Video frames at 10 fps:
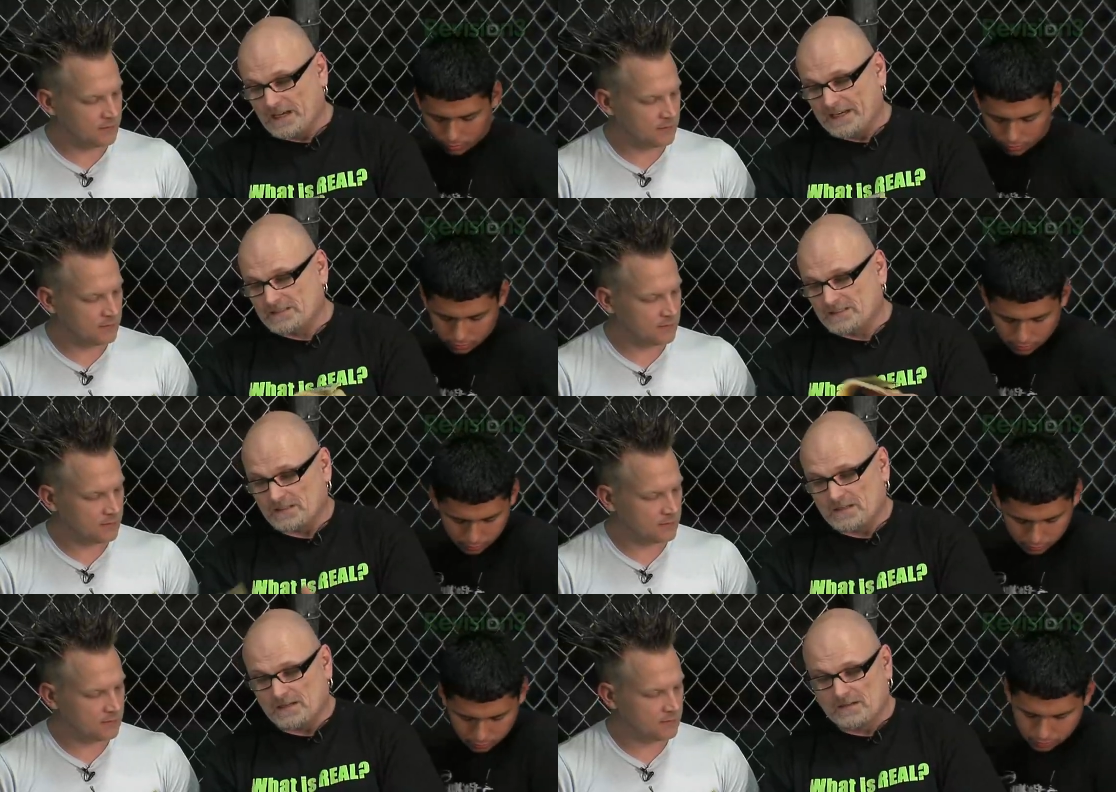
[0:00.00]
Speaker 1: a
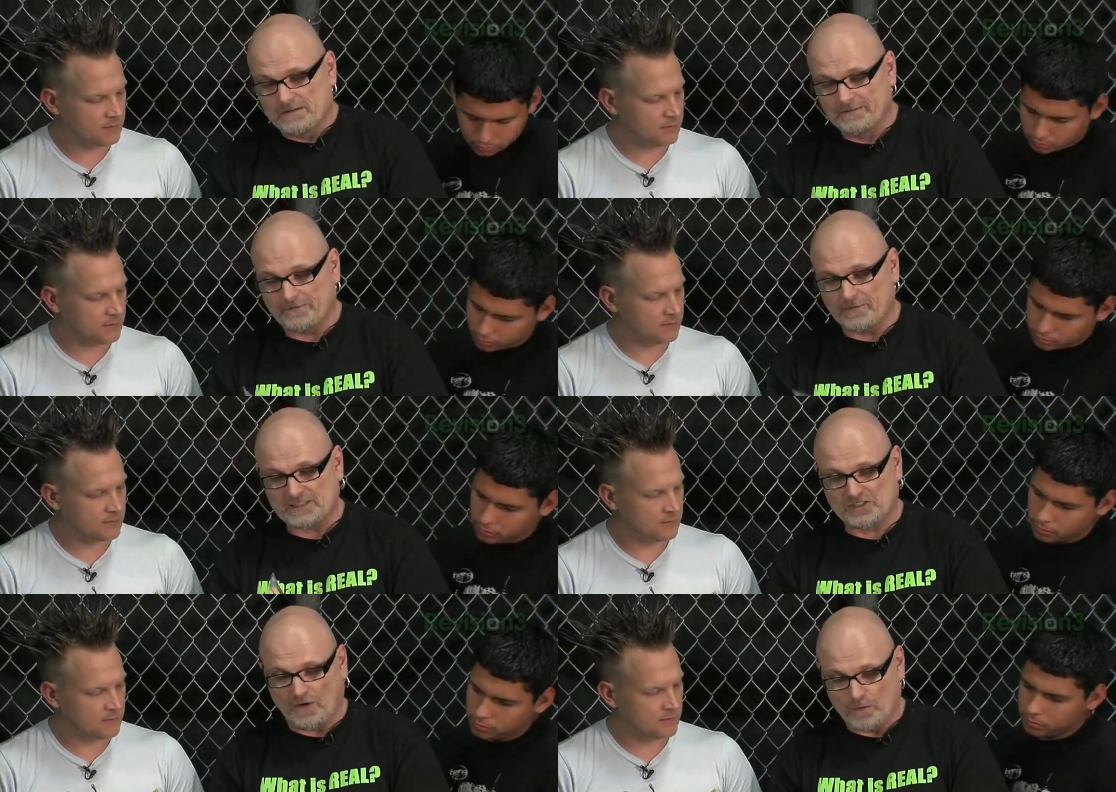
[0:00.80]
nice, uh,
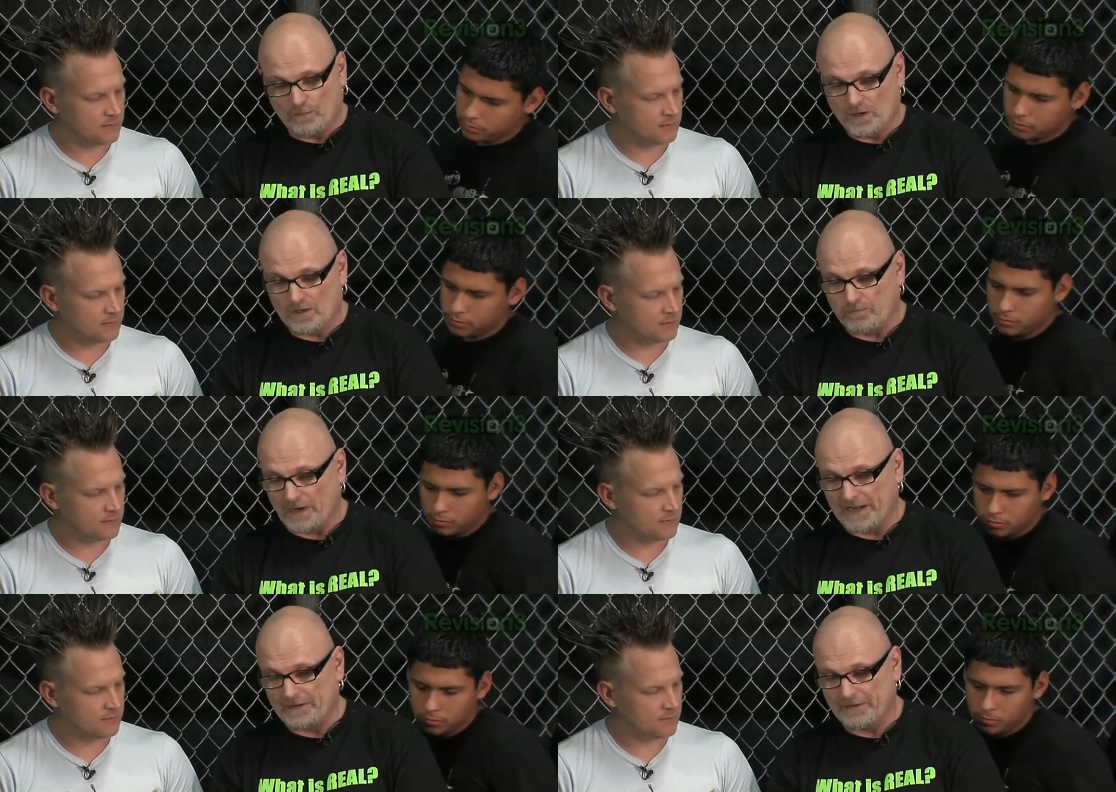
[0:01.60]
fresh phone book,
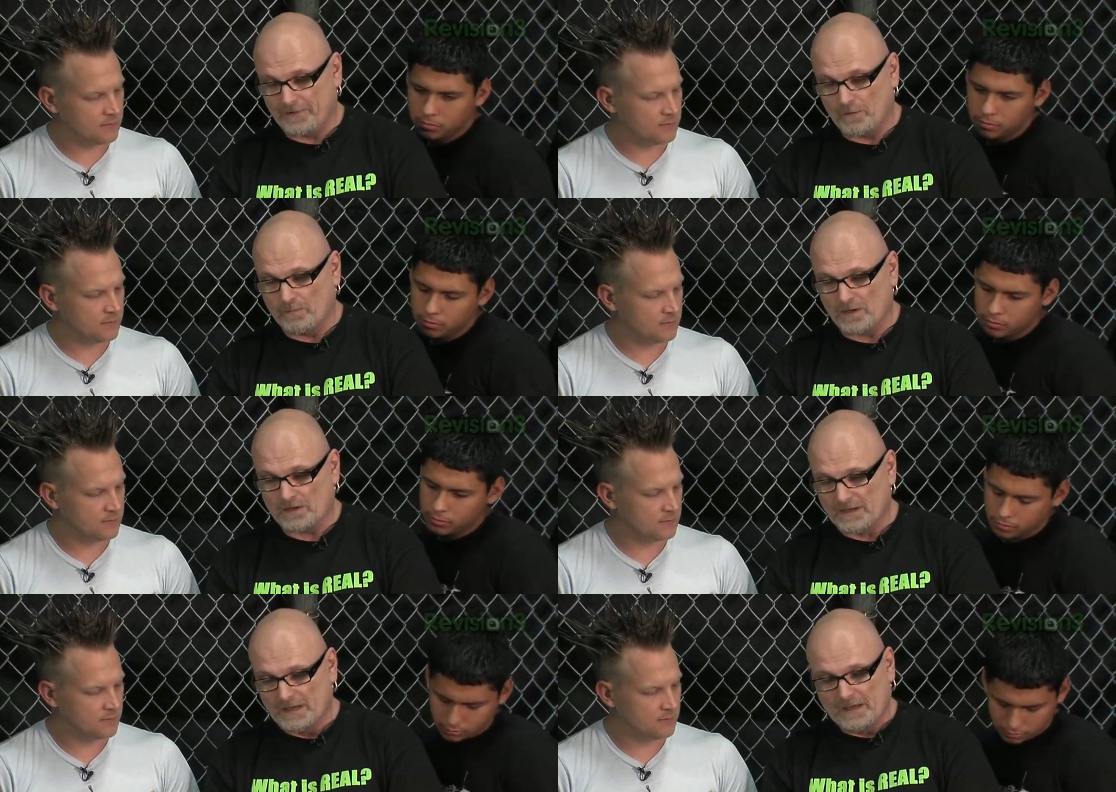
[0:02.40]
brand new phone
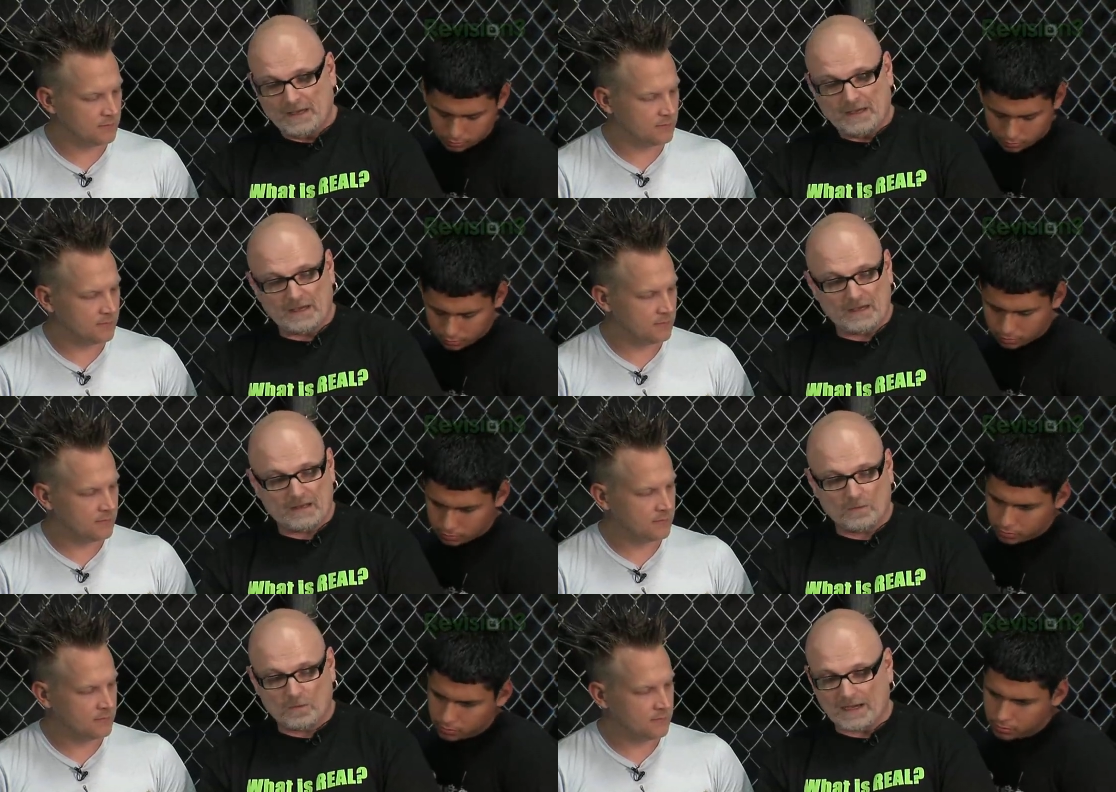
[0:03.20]
book.
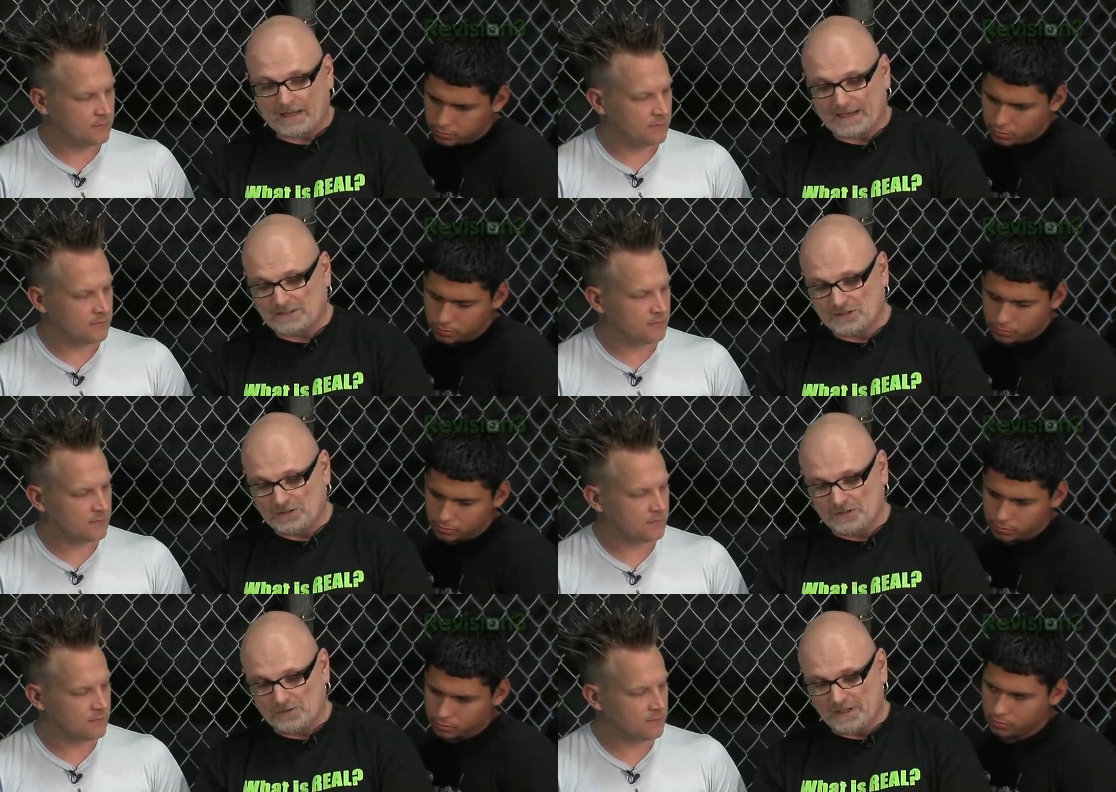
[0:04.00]
And what I like to
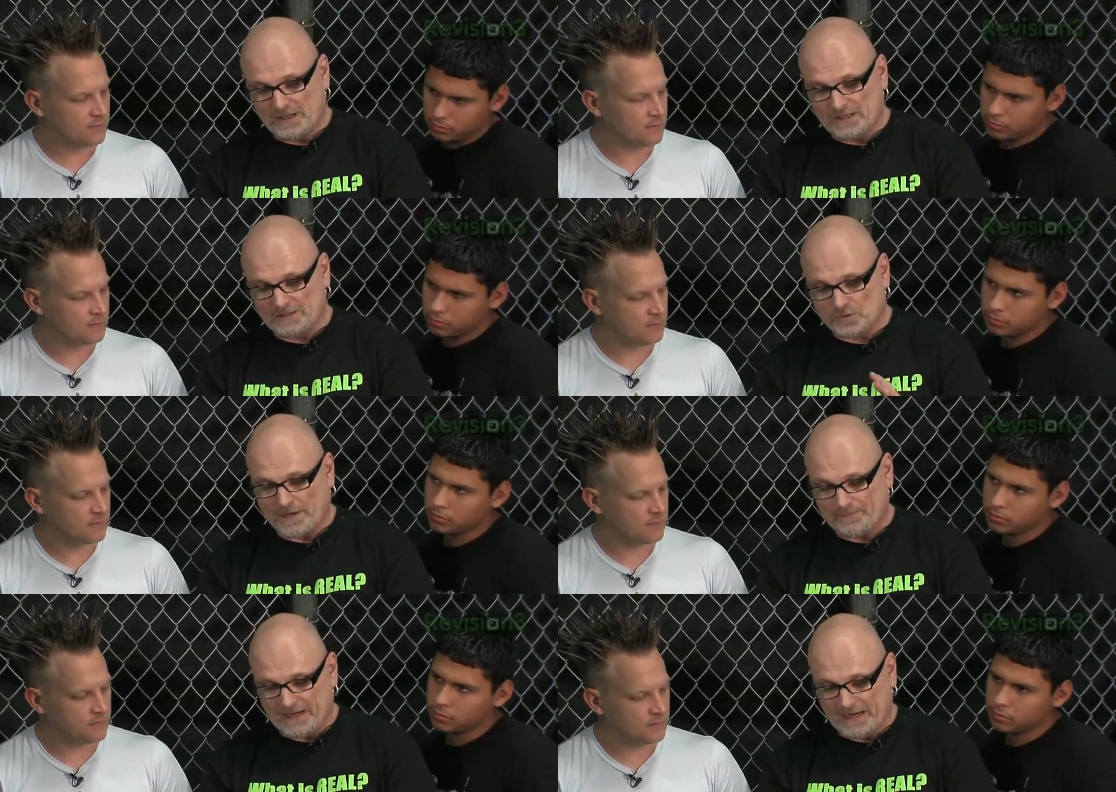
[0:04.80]
do is
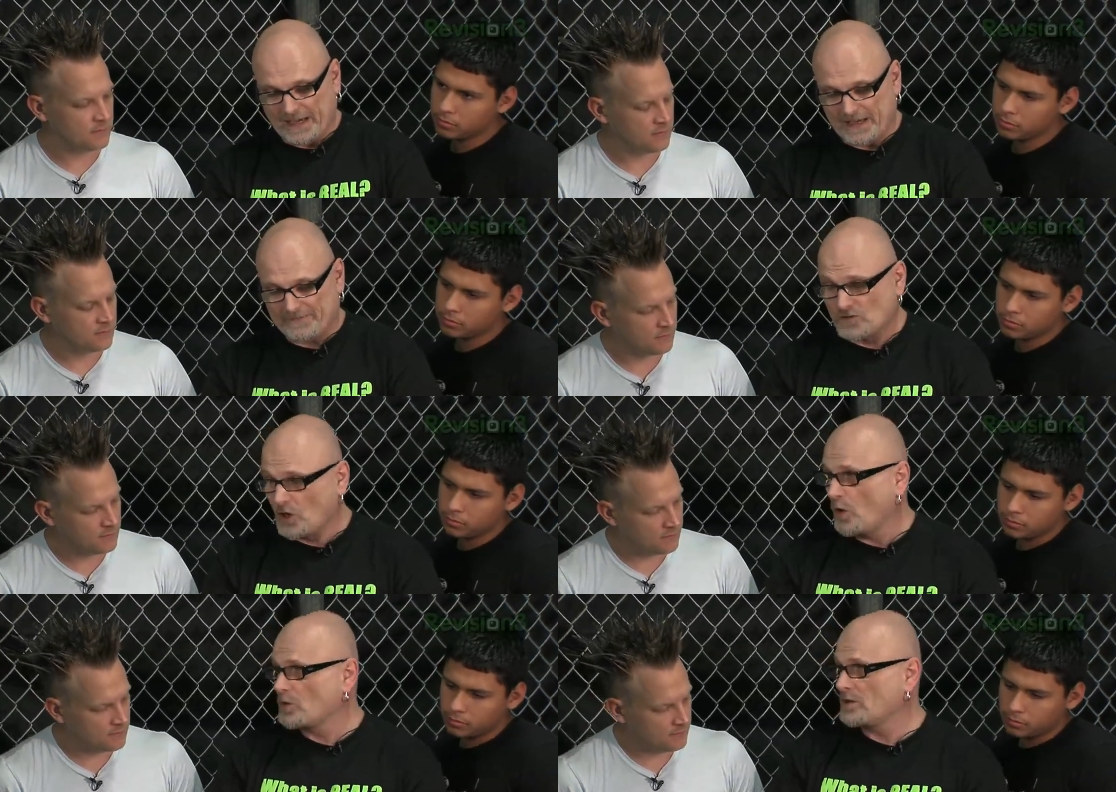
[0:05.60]
rip it in half
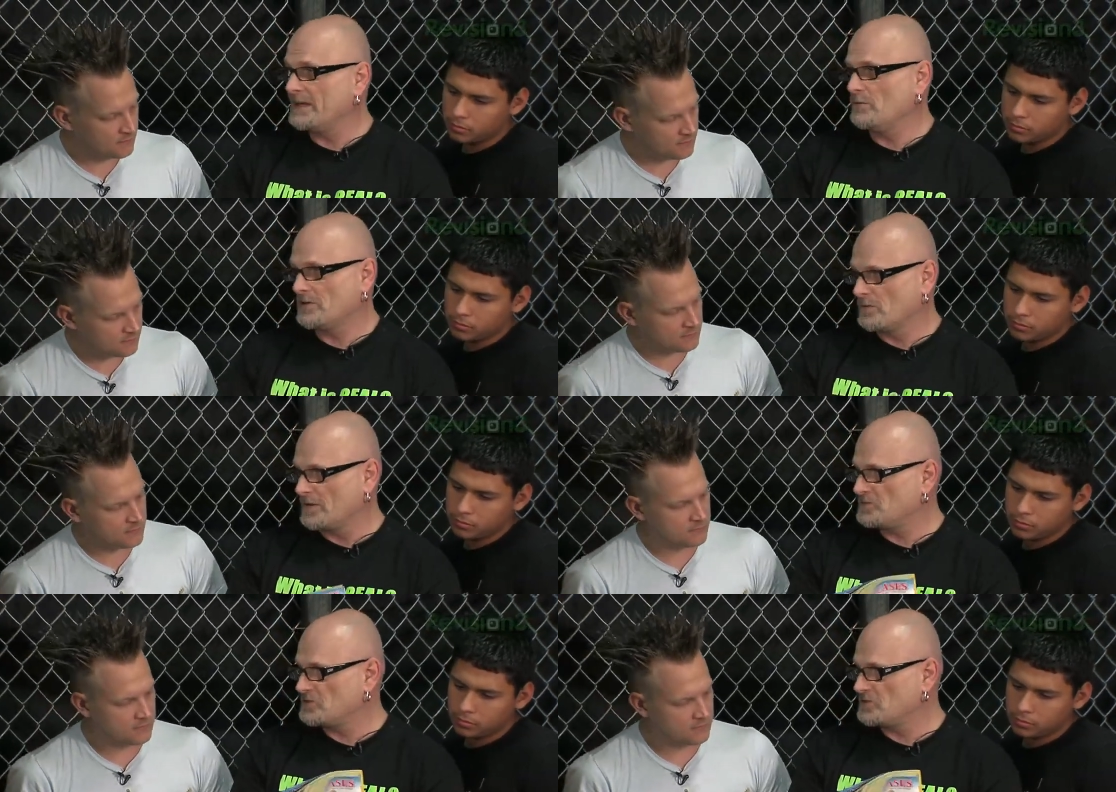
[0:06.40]
totally with rip